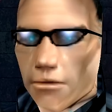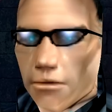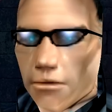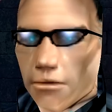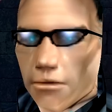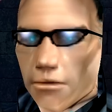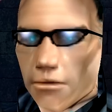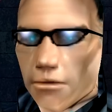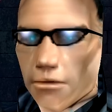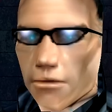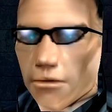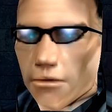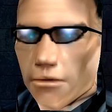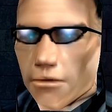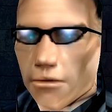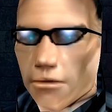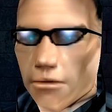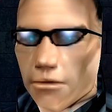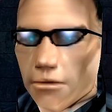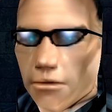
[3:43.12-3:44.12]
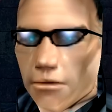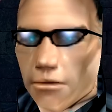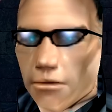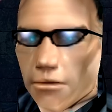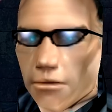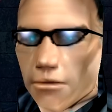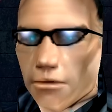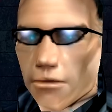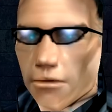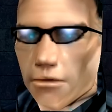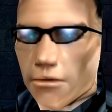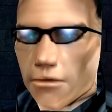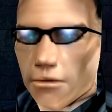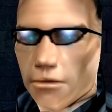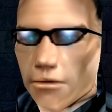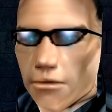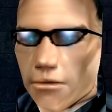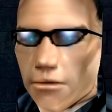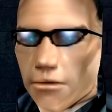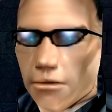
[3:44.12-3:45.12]

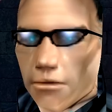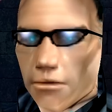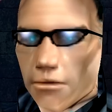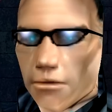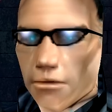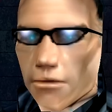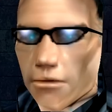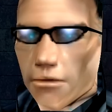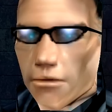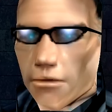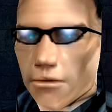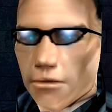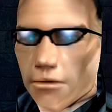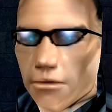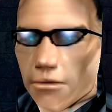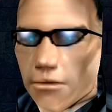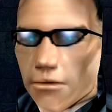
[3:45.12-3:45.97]
(silence)